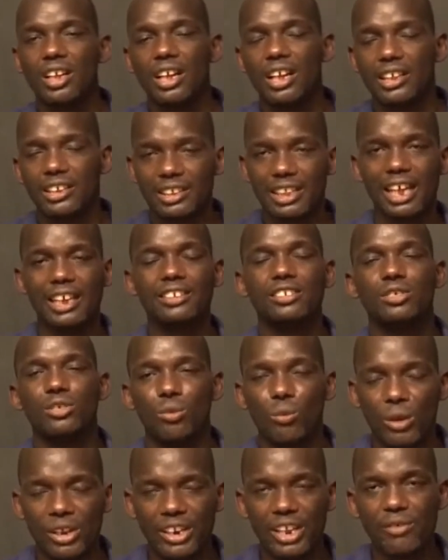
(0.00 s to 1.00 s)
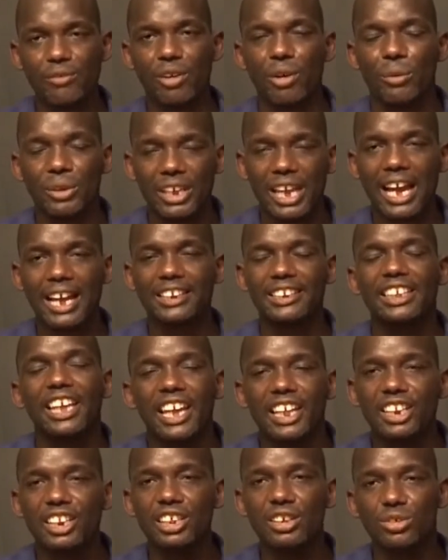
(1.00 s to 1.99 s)
that whenever we add a
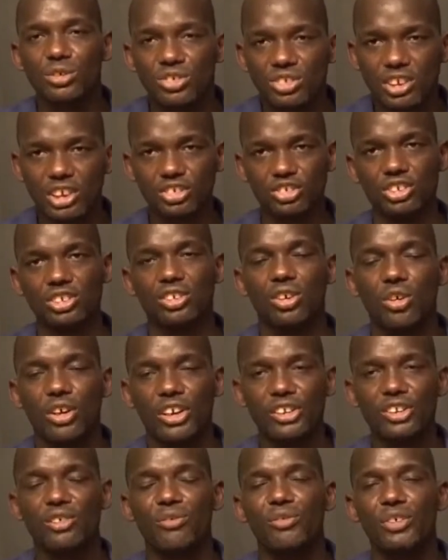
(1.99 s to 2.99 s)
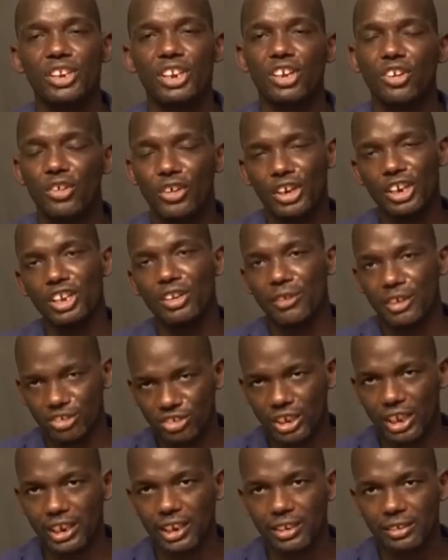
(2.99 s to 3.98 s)
new session or a new video in our
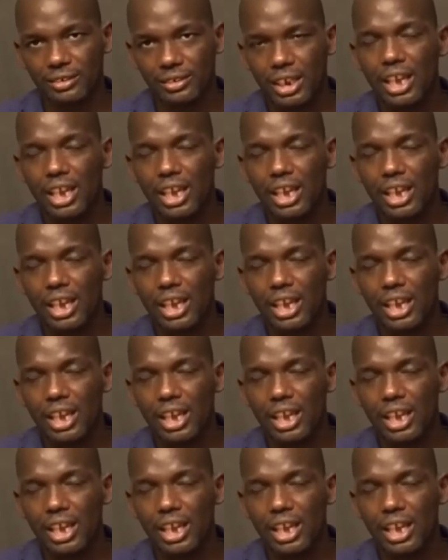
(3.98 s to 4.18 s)
channel.